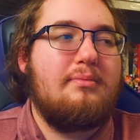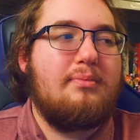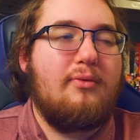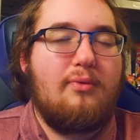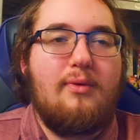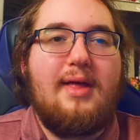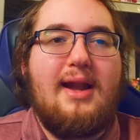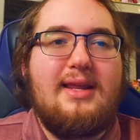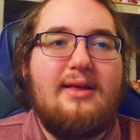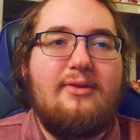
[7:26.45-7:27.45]
before that
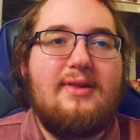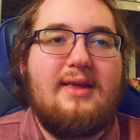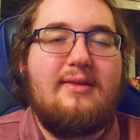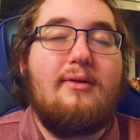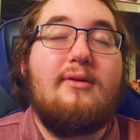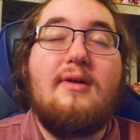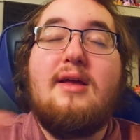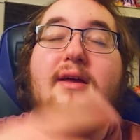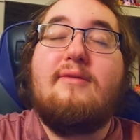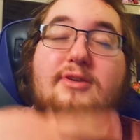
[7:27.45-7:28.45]
DLC, or
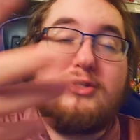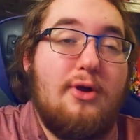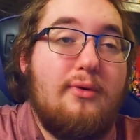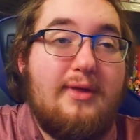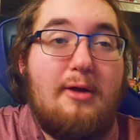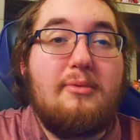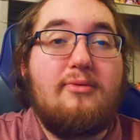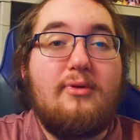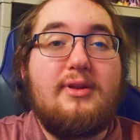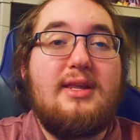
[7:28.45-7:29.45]
if the show is out
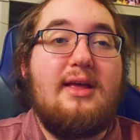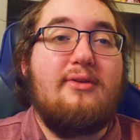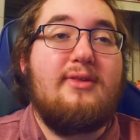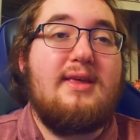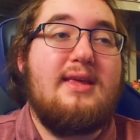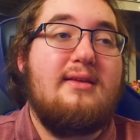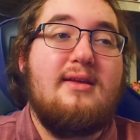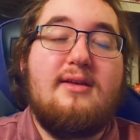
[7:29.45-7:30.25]
before the DLC.